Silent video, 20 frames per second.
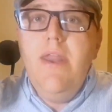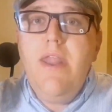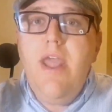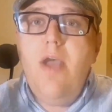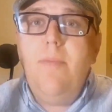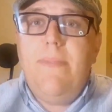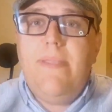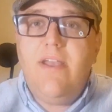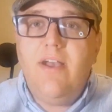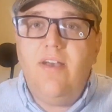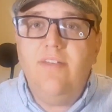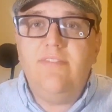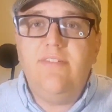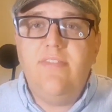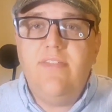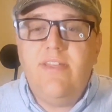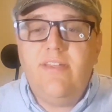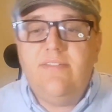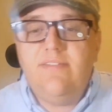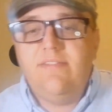Now, because
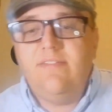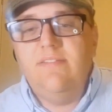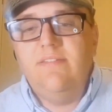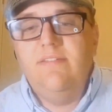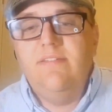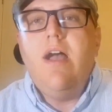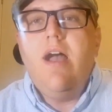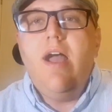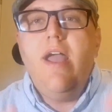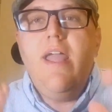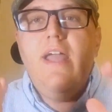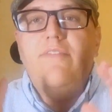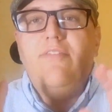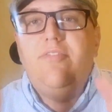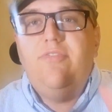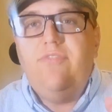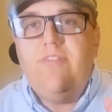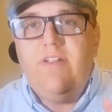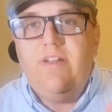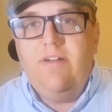of this, I have
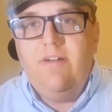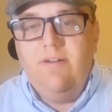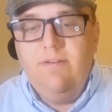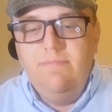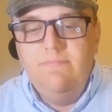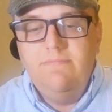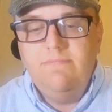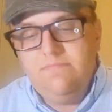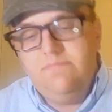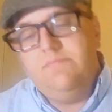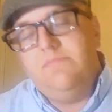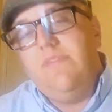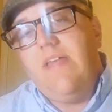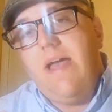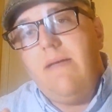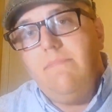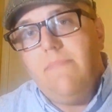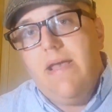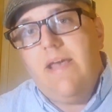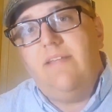a fear
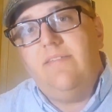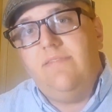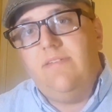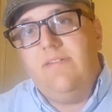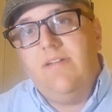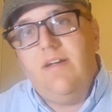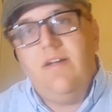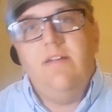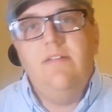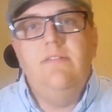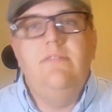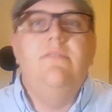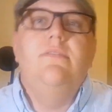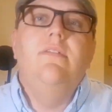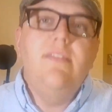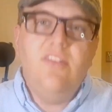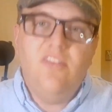that Mastodon,